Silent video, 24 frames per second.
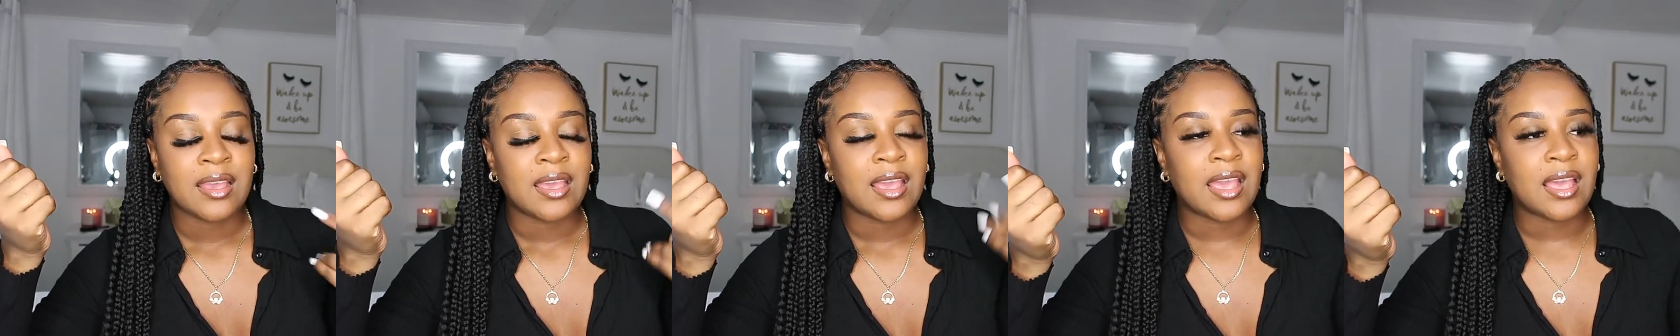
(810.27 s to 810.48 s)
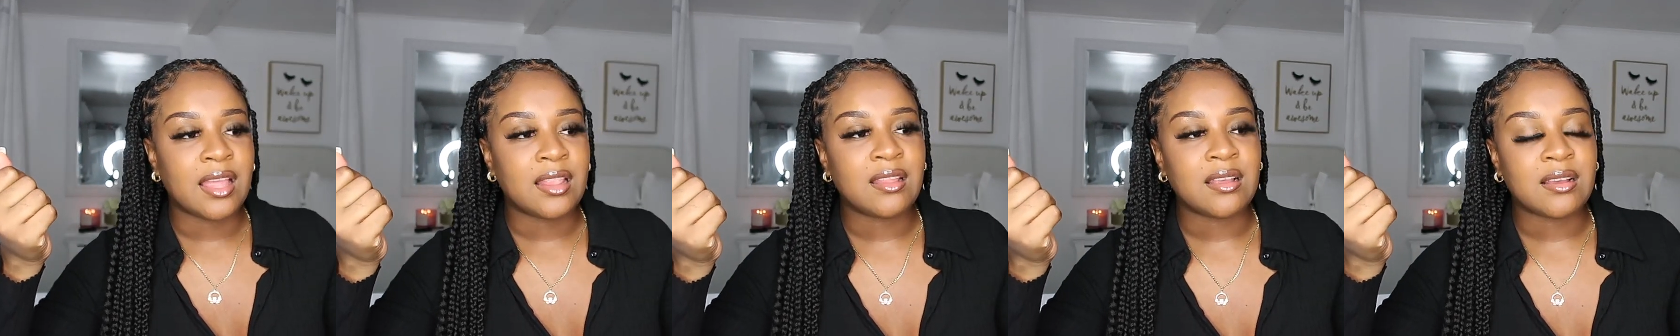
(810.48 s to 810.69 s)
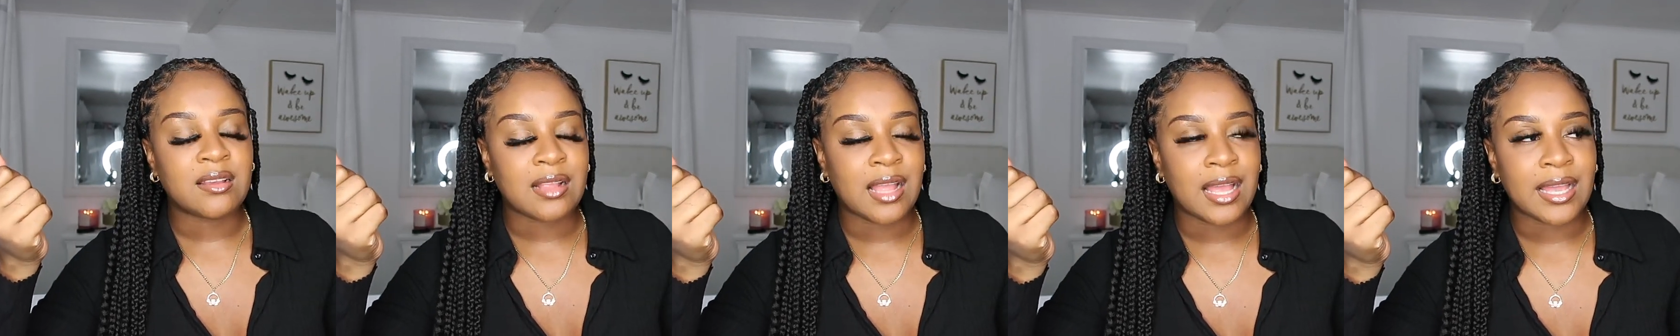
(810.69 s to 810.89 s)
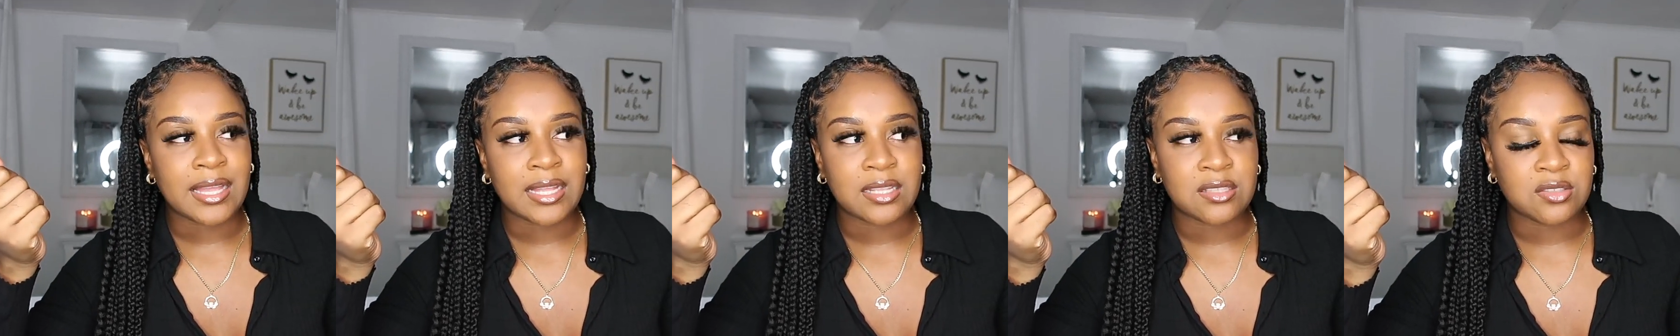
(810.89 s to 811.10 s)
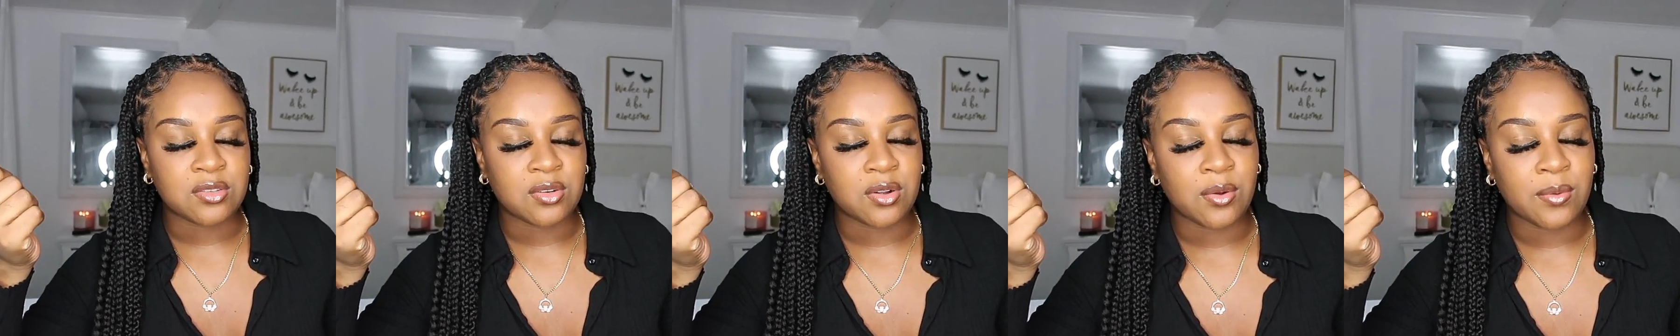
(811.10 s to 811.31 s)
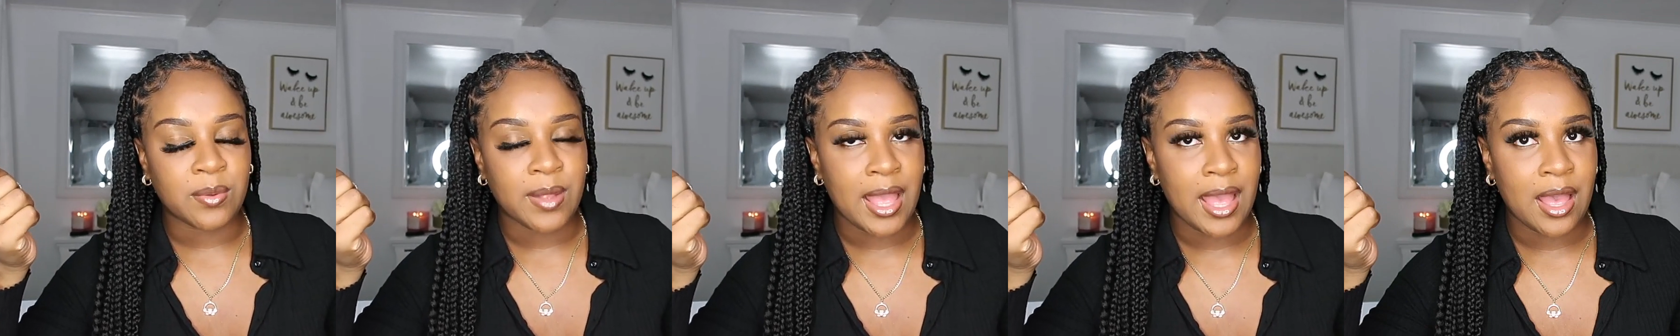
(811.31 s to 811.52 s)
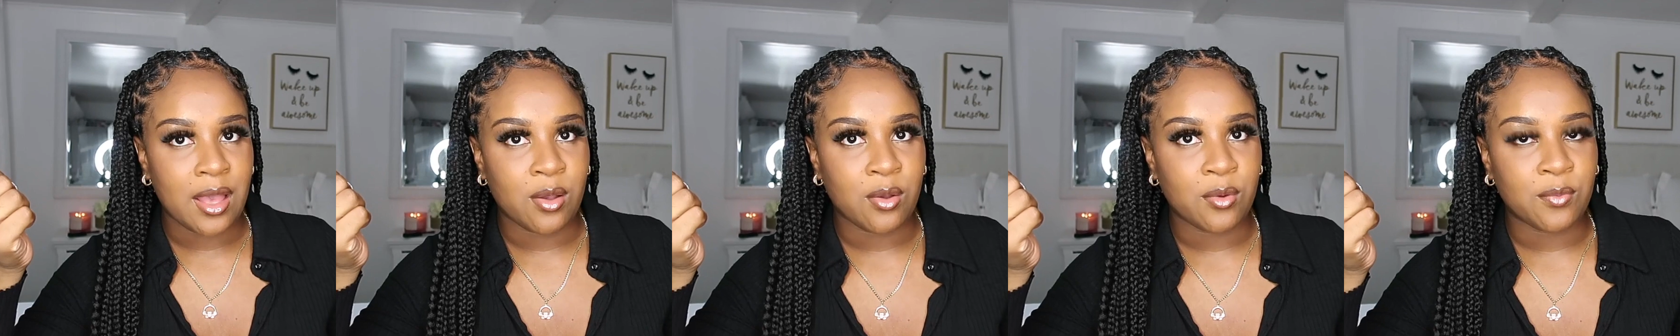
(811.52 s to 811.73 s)
it looked like it's grown
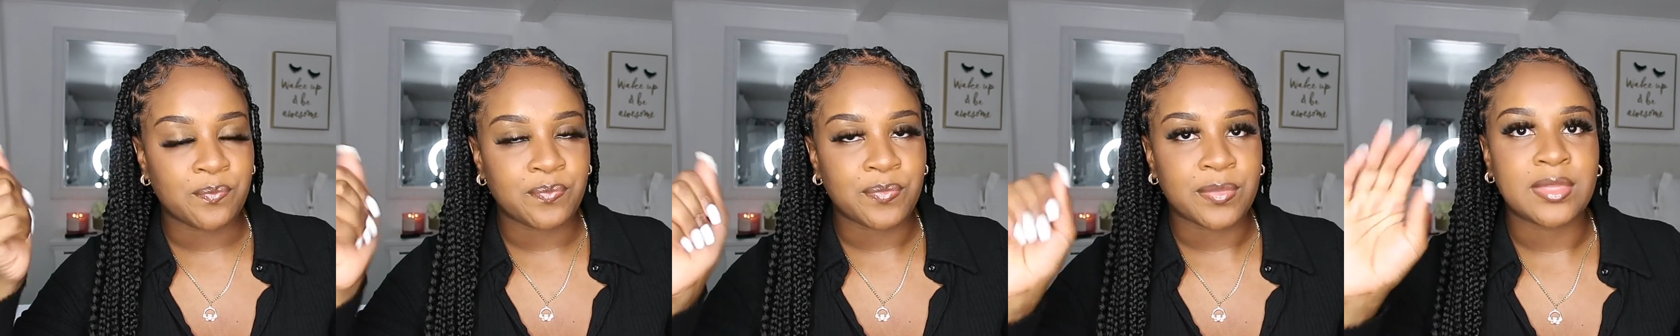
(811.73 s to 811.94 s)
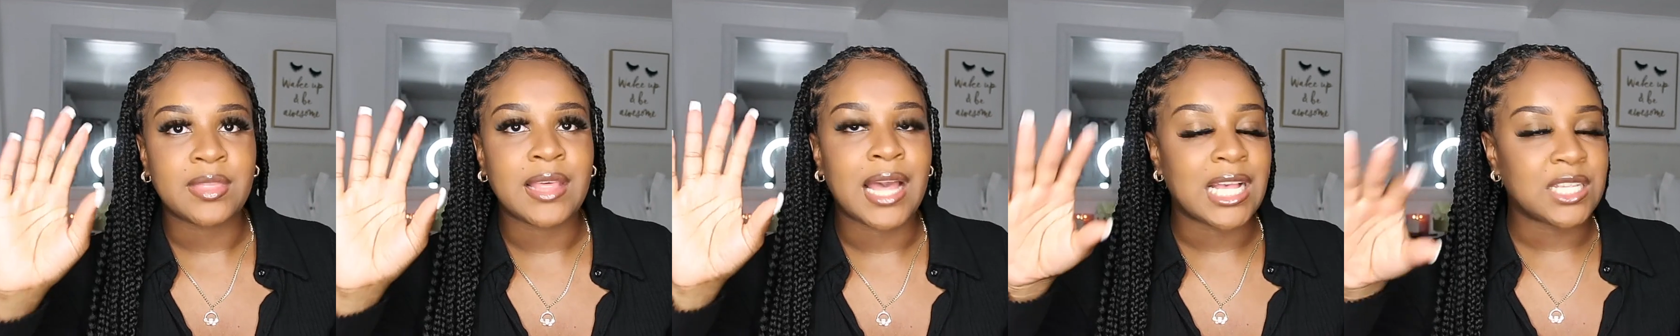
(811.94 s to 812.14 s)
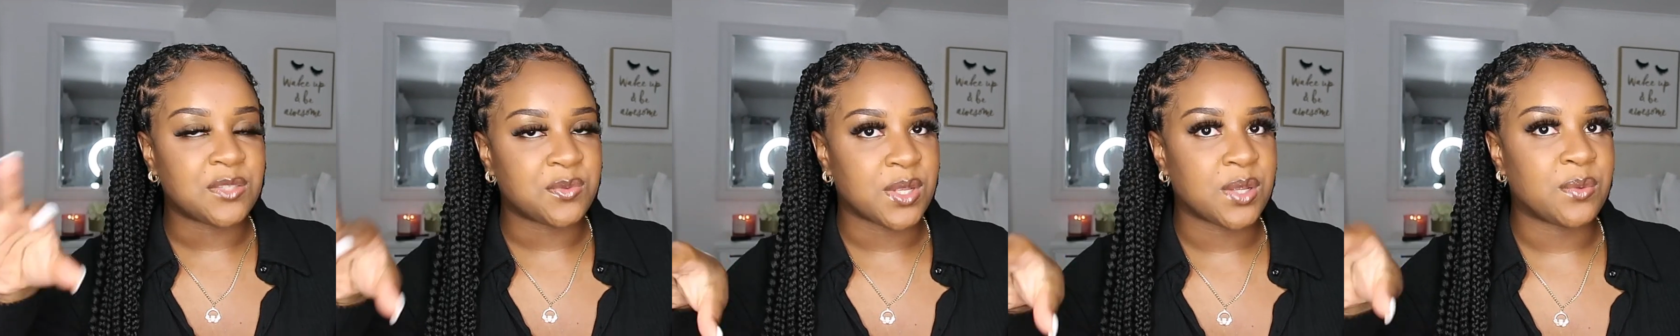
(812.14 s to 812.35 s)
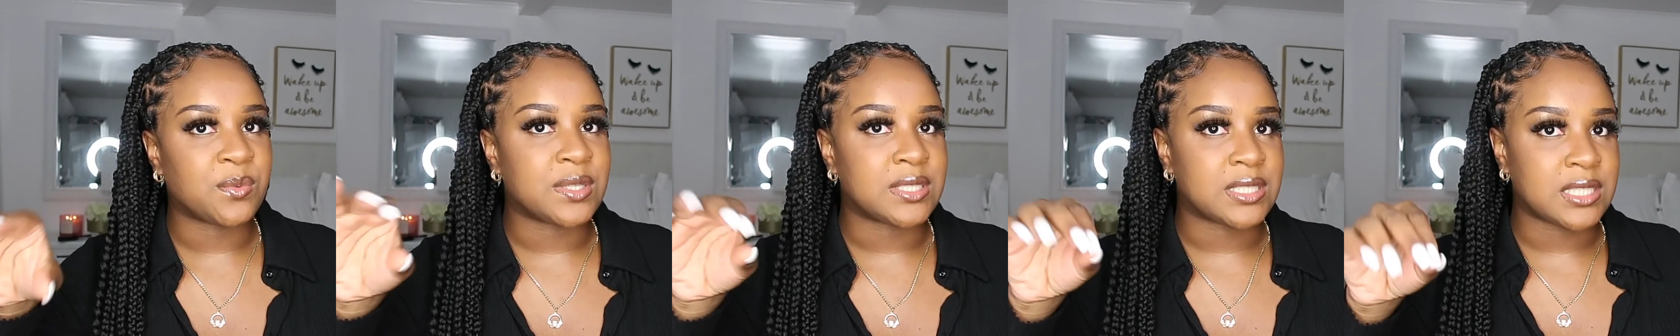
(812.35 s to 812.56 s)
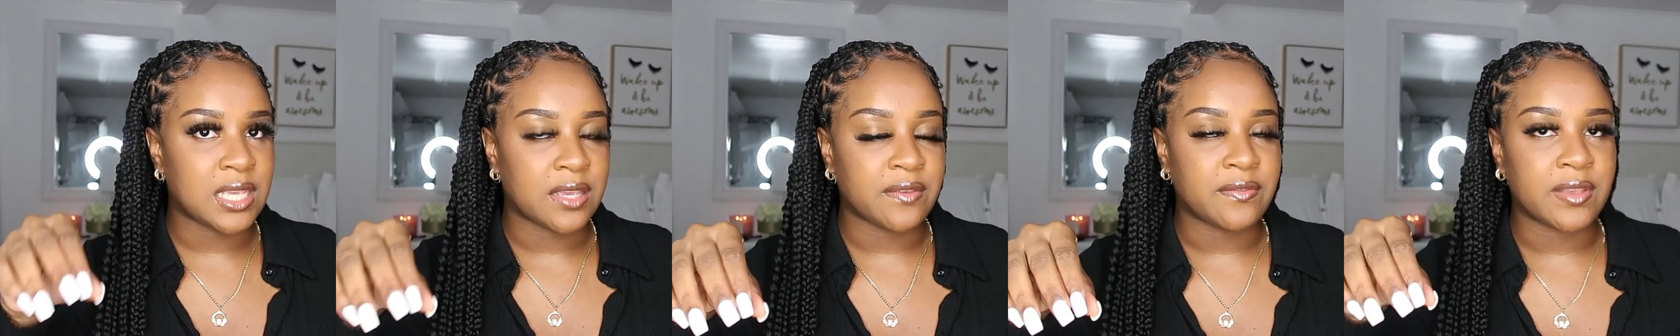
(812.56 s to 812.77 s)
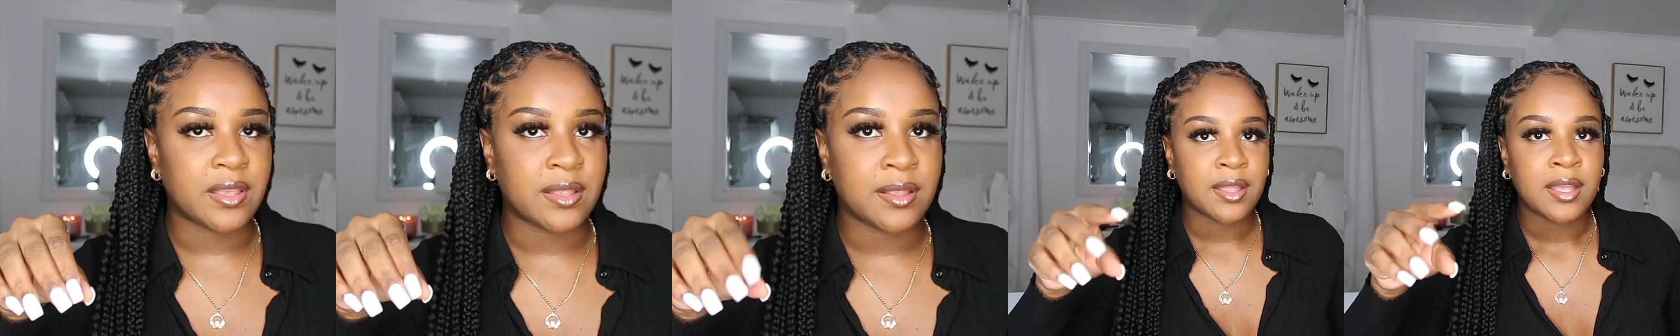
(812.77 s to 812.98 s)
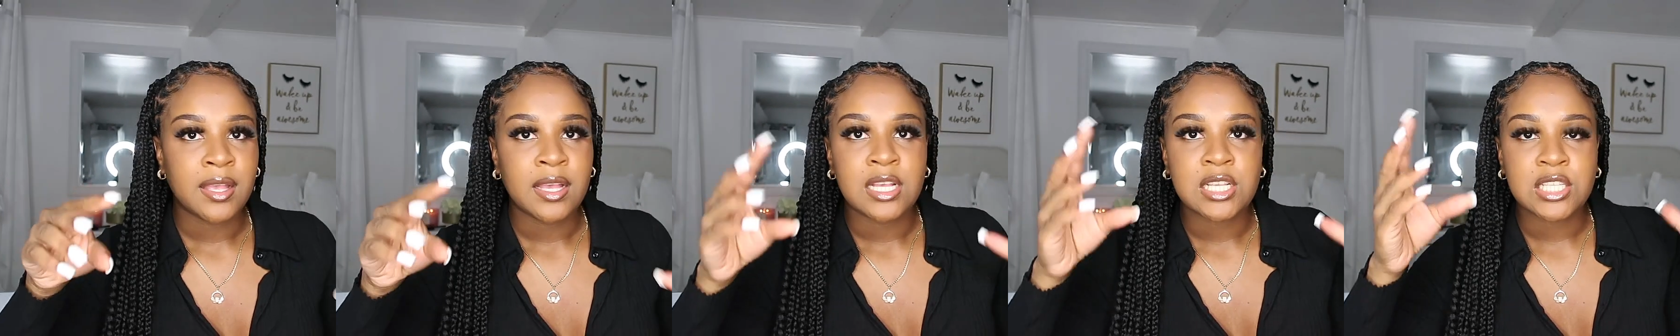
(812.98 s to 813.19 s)
out. That's what it was given.